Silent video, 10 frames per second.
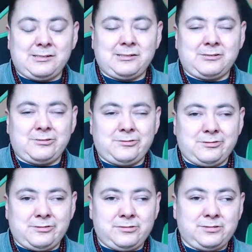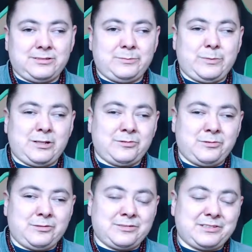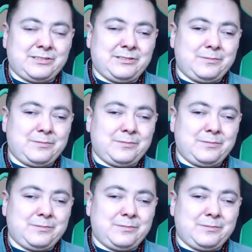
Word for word: and gurus and mentors and